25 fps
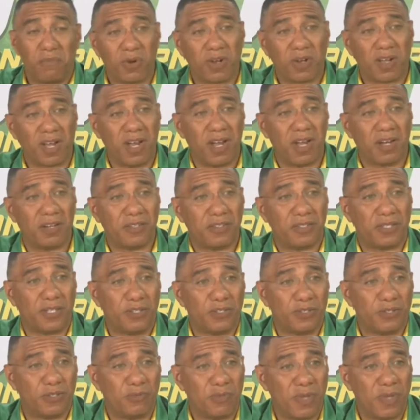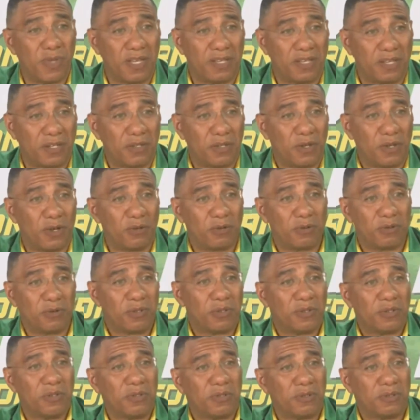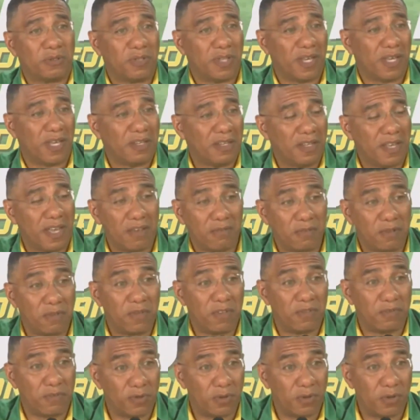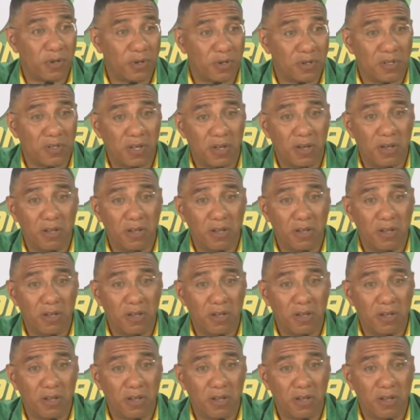are more cars in Jamaica now than ever before.